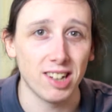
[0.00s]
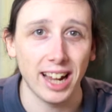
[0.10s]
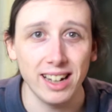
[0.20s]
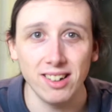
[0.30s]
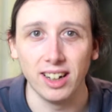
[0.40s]

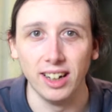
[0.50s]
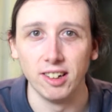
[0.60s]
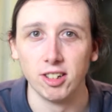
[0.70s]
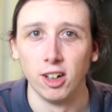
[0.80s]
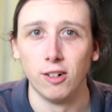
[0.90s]
10
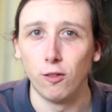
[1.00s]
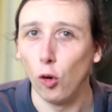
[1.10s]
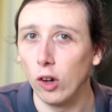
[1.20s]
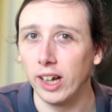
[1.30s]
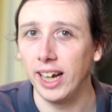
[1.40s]
years
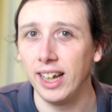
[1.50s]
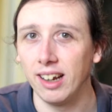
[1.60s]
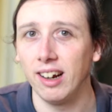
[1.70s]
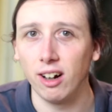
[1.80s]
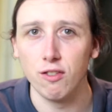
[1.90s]
falling in
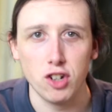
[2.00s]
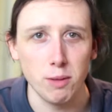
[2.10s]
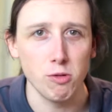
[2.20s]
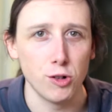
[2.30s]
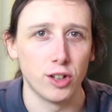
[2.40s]
and out of
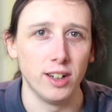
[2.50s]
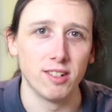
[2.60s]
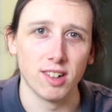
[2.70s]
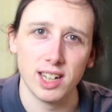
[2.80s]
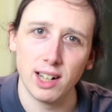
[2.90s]
gym
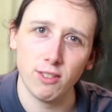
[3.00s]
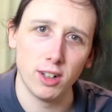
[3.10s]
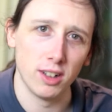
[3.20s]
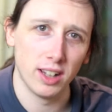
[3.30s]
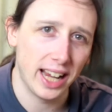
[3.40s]
routines and
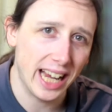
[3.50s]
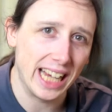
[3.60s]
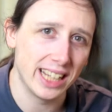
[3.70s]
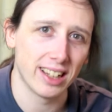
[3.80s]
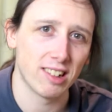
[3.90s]
never
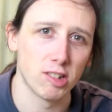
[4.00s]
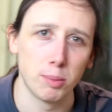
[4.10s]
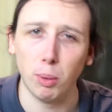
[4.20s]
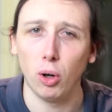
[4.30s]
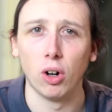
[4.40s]
hitting that
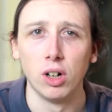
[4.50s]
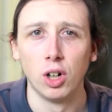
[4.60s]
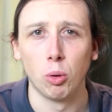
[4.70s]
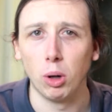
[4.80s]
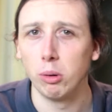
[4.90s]
spot
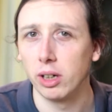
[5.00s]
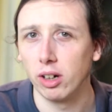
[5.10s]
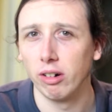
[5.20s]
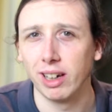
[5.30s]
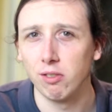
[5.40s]
where we're
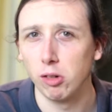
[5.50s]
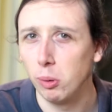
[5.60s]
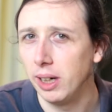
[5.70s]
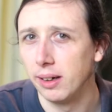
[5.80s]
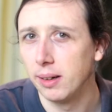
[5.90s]
going every
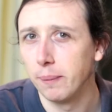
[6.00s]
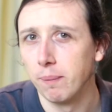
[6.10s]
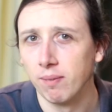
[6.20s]
week?